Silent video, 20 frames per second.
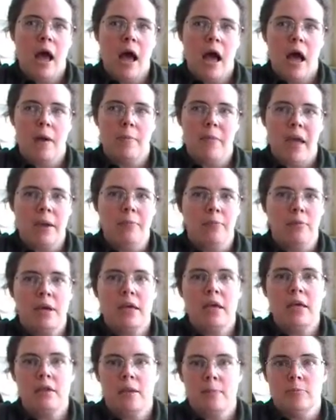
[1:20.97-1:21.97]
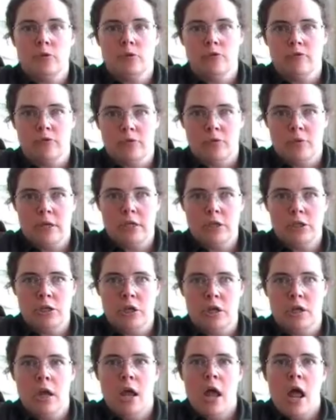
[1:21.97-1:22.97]
and bringing them to
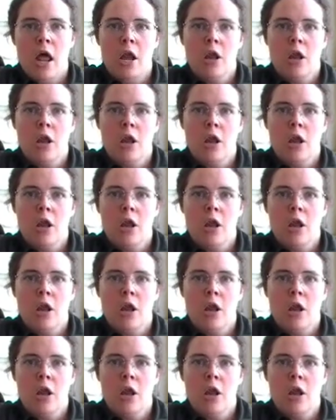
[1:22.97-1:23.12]
fruition,